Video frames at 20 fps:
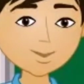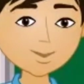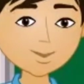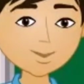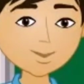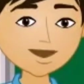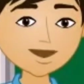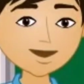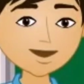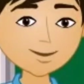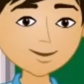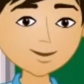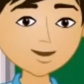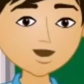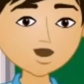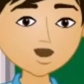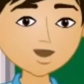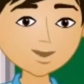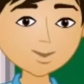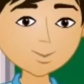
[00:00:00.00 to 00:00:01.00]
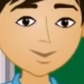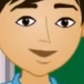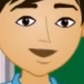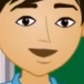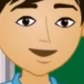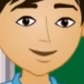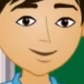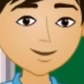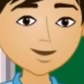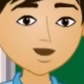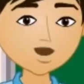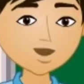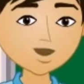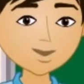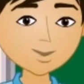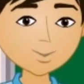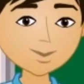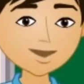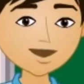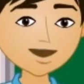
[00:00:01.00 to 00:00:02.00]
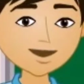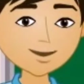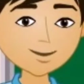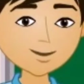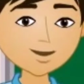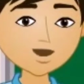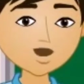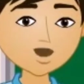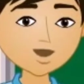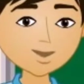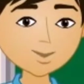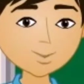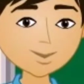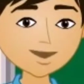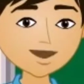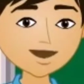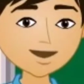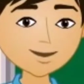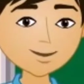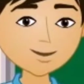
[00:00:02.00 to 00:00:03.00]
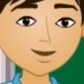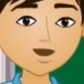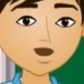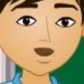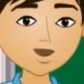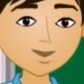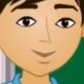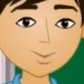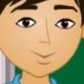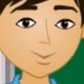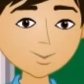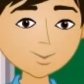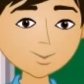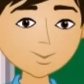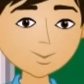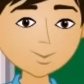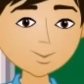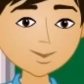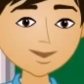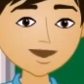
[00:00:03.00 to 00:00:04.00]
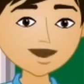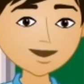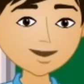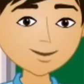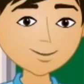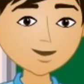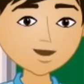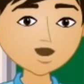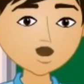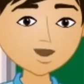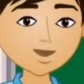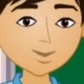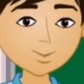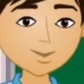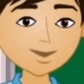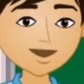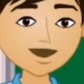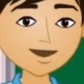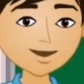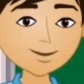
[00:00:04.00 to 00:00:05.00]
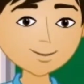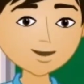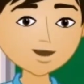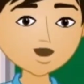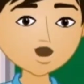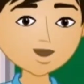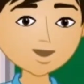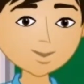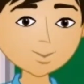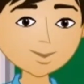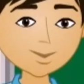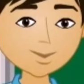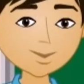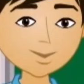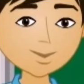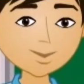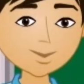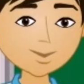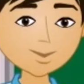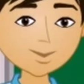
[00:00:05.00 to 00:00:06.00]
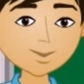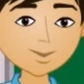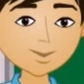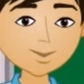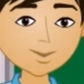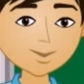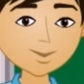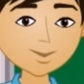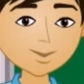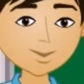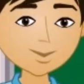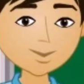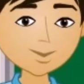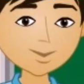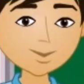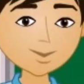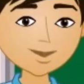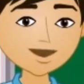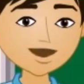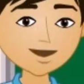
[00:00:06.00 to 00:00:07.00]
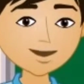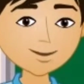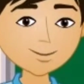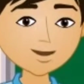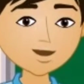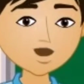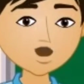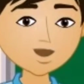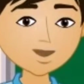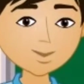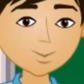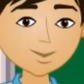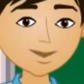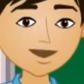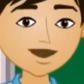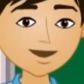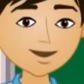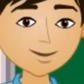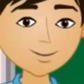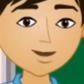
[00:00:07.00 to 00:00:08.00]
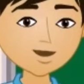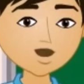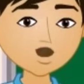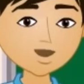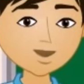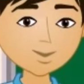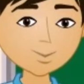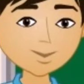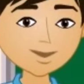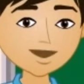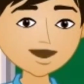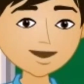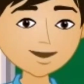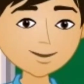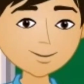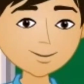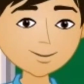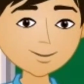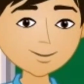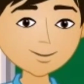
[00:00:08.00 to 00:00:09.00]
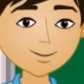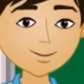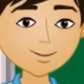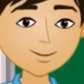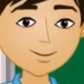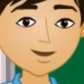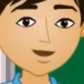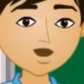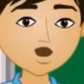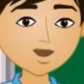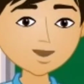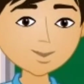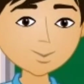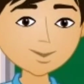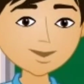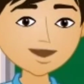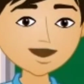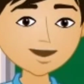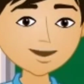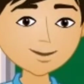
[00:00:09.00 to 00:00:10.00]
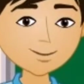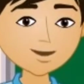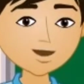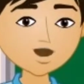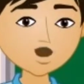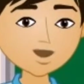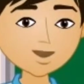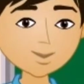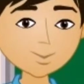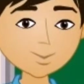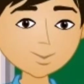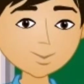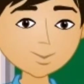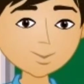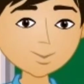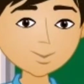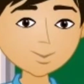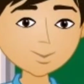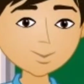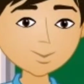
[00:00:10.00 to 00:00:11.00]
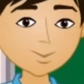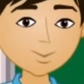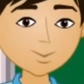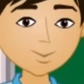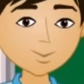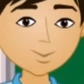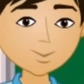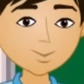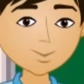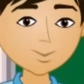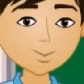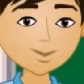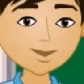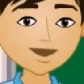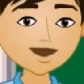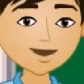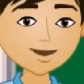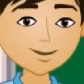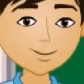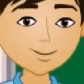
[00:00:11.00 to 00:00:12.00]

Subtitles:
Now students, we will calculate the volume of this cylinder, which is very easy to calculate. This cylinder has radius r and height h. Well,